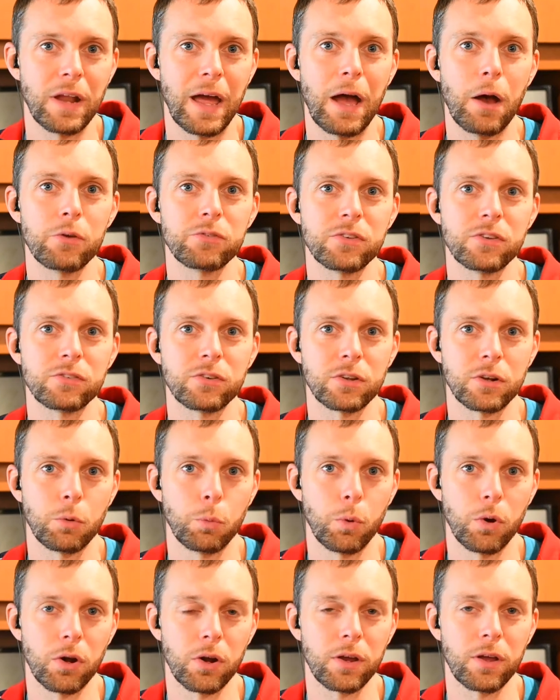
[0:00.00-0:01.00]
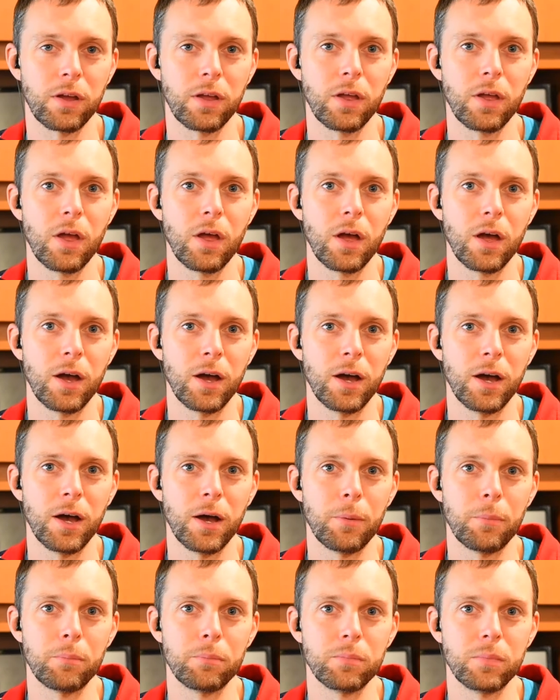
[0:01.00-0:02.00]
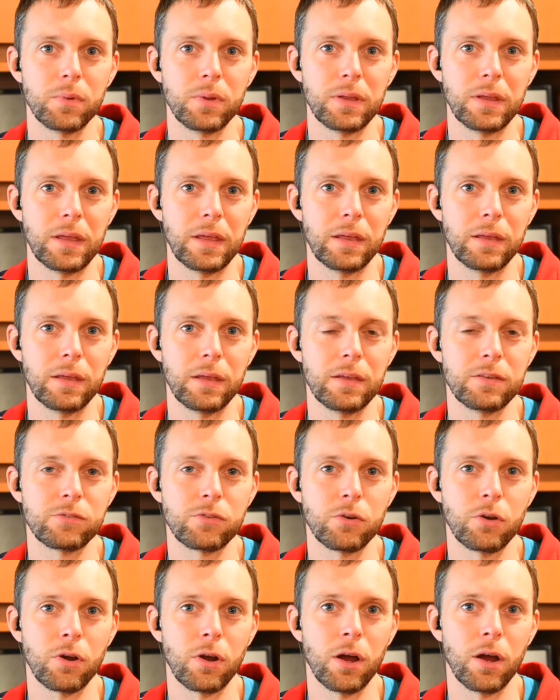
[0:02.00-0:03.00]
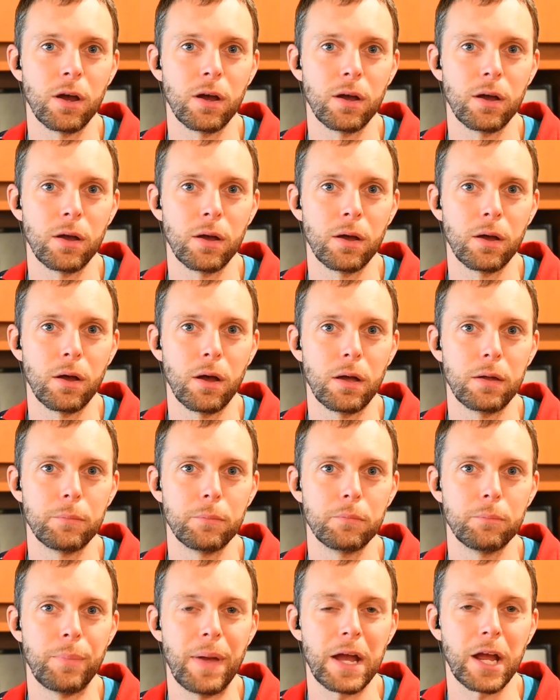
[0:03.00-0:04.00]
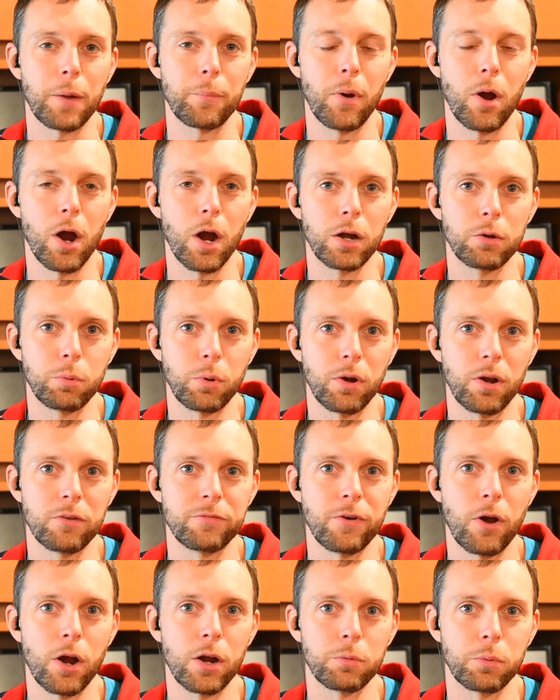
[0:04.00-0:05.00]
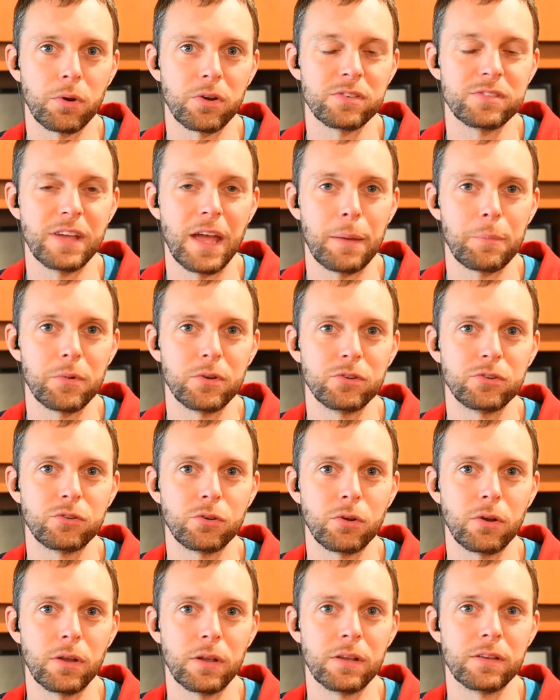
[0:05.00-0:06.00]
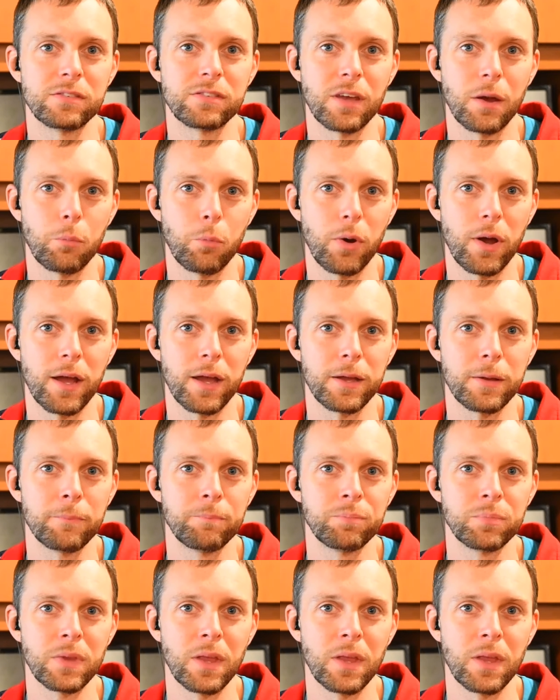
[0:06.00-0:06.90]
How's this going to work? Is there a backup hardware if hardware is damaged in some way?